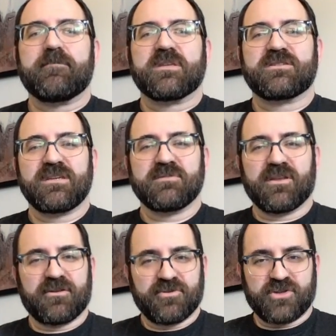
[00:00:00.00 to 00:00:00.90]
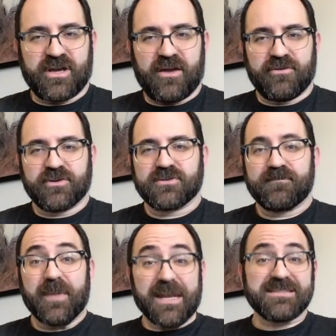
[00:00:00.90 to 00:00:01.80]
seems a little childish,
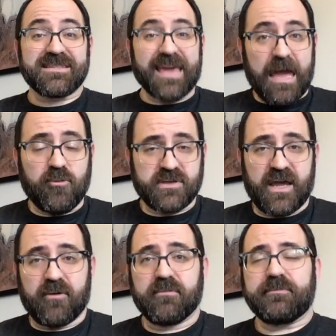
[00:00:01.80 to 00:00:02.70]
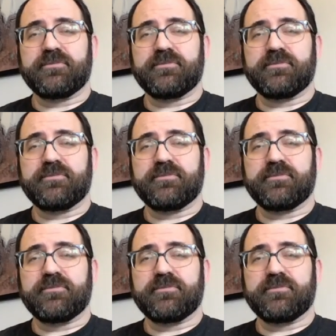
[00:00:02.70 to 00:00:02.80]
and it's the countdown.